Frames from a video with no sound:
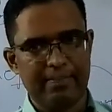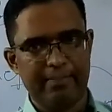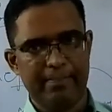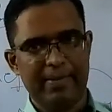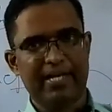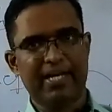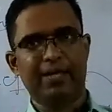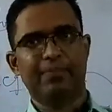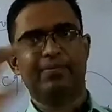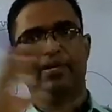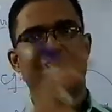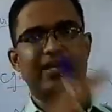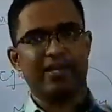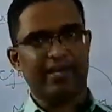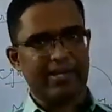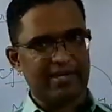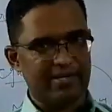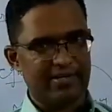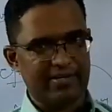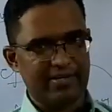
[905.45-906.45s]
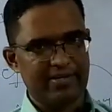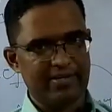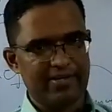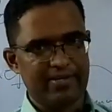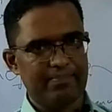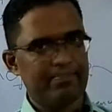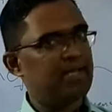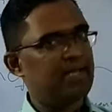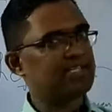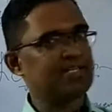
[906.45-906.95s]
Mitti ban gaya.
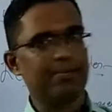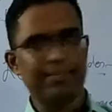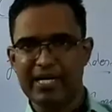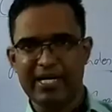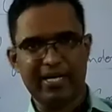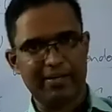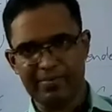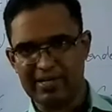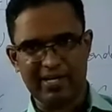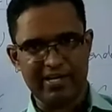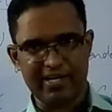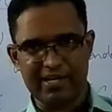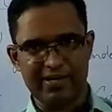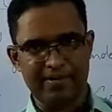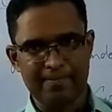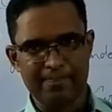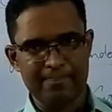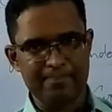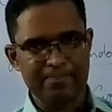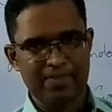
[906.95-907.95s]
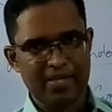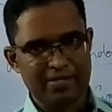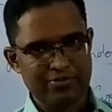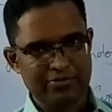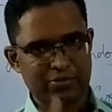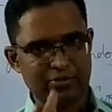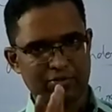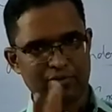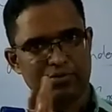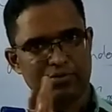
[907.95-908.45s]
Aisa mitti ban gaya.
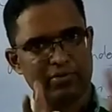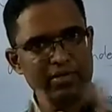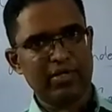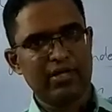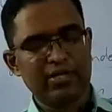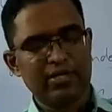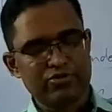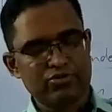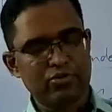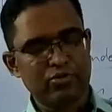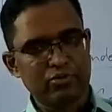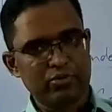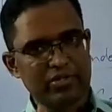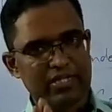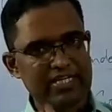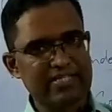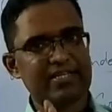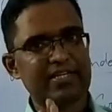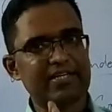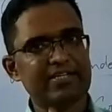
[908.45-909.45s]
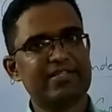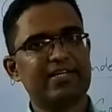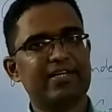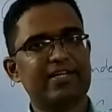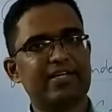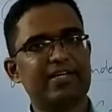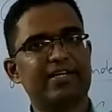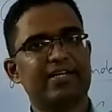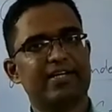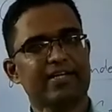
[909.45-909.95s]
So this is
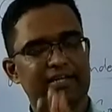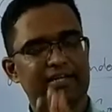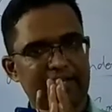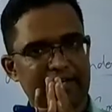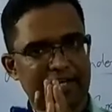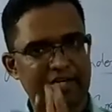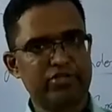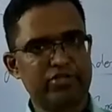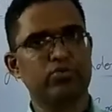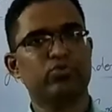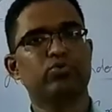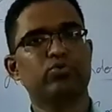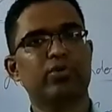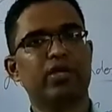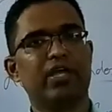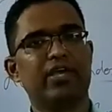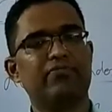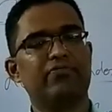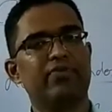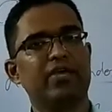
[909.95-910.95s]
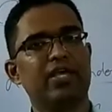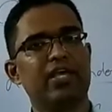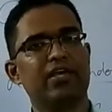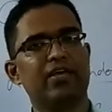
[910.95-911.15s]
the issue if